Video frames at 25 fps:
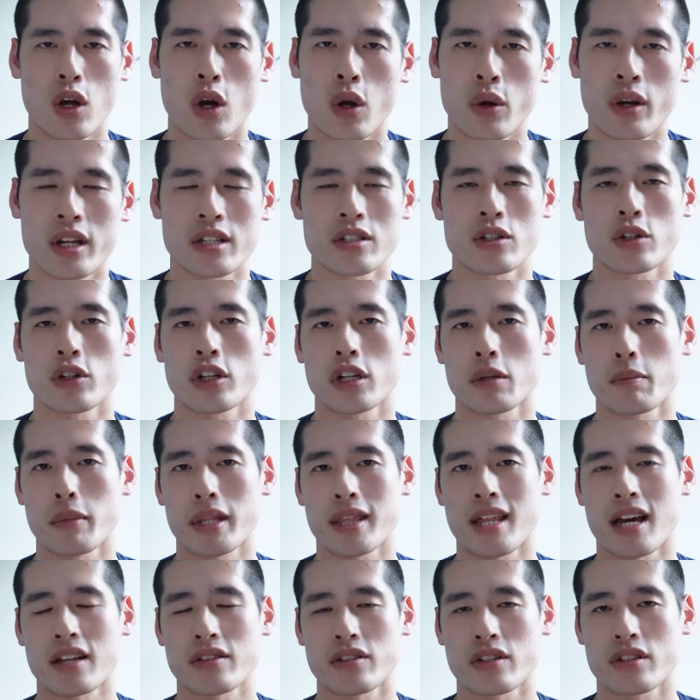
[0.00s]
long. It's not going to
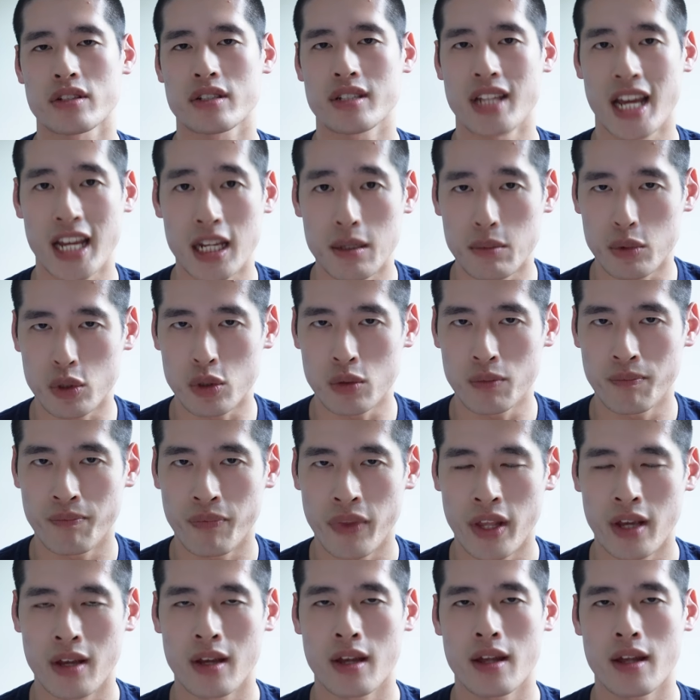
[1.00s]
be that sustainable.